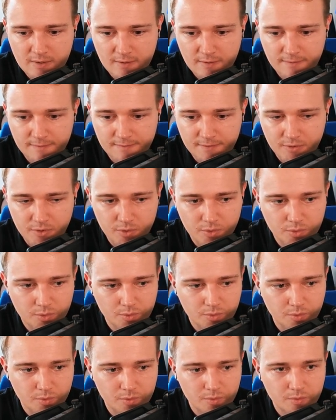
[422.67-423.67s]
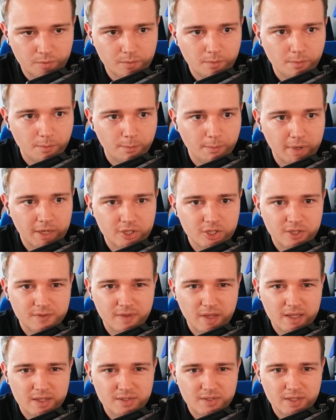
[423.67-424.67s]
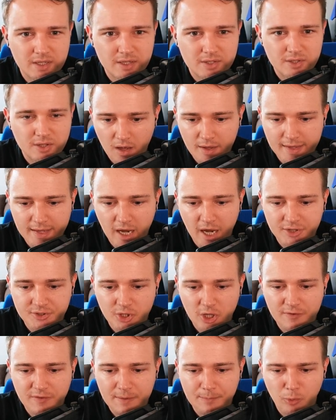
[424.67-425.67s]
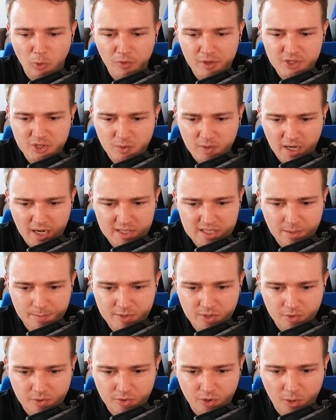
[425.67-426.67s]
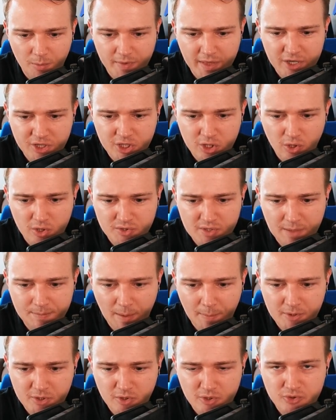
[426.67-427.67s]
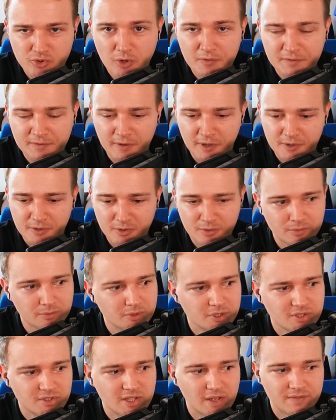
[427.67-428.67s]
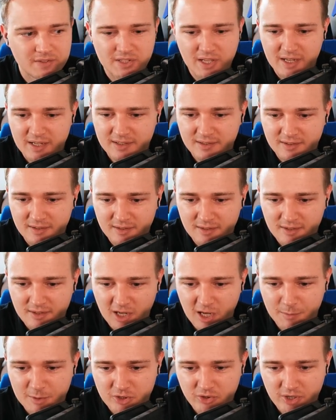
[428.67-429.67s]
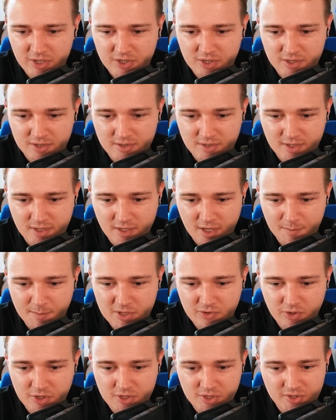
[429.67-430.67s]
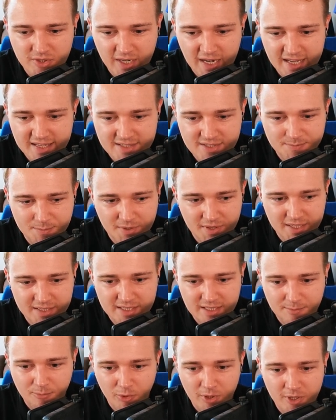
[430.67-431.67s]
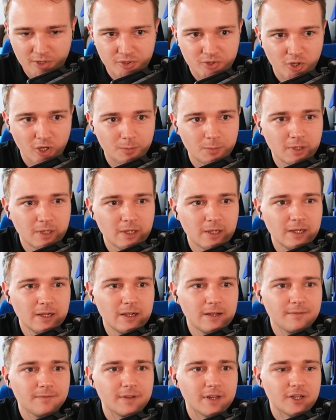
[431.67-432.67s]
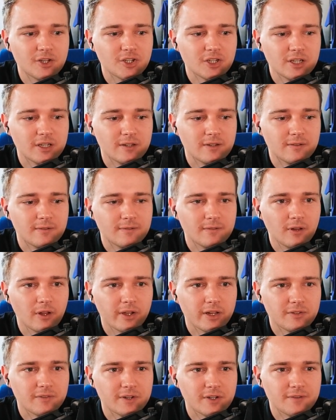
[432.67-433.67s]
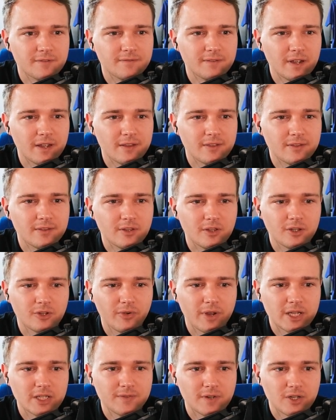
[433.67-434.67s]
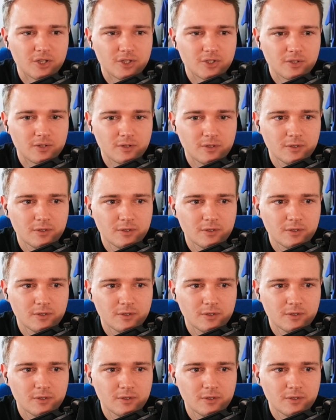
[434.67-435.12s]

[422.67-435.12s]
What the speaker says: few matches of their season. Yeah, I don't know if I brought this to in the last episode or not, but they actually lost their Papa John's Trophy final, which is devastating. Commiserations to the lads, but they did a pretty good job finishing, like he finished 5th, and the ratings finished